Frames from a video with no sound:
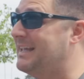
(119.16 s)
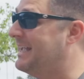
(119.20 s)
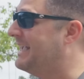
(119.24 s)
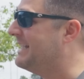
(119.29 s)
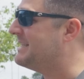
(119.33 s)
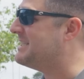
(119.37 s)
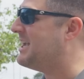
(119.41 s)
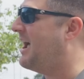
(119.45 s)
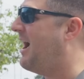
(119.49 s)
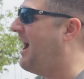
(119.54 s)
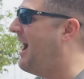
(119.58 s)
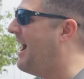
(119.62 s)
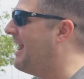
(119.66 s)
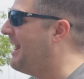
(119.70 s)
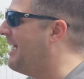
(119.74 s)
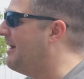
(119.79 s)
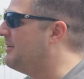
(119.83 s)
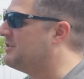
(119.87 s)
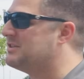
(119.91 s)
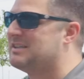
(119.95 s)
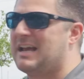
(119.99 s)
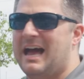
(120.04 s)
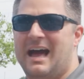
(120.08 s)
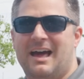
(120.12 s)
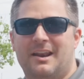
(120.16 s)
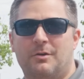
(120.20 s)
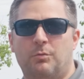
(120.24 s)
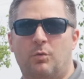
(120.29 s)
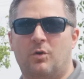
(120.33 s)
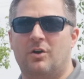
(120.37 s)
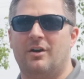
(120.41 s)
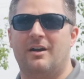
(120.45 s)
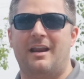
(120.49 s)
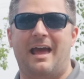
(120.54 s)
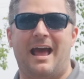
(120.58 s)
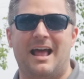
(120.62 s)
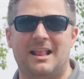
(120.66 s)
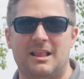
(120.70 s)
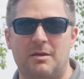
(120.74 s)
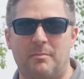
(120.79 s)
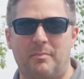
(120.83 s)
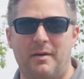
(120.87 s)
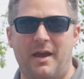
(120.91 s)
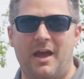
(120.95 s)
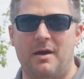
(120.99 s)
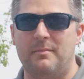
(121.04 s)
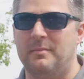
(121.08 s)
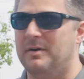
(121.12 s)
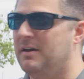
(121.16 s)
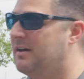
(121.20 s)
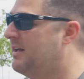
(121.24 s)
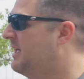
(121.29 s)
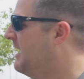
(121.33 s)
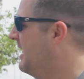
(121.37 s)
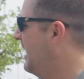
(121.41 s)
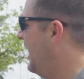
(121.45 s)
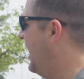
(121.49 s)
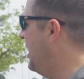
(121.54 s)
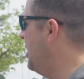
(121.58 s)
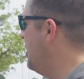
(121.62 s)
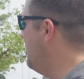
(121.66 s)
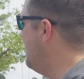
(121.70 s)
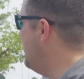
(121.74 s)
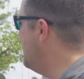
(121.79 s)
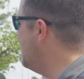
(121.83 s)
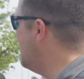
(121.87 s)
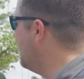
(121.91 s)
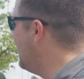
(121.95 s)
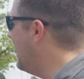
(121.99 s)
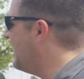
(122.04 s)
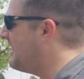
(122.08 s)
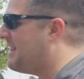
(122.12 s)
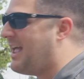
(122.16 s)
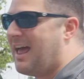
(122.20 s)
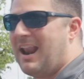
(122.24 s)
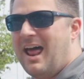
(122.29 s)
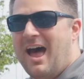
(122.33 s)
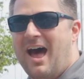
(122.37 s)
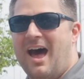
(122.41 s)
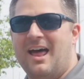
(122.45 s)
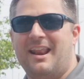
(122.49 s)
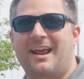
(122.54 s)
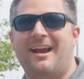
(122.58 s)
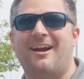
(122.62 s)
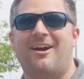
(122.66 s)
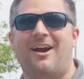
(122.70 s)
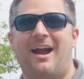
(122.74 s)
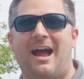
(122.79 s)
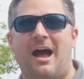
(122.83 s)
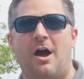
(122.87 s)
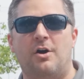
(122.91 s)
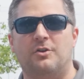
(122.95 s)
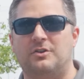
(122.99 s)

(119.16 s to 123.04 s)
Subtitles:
It's hot outside. We're in Alabama and you need to let that hot air out.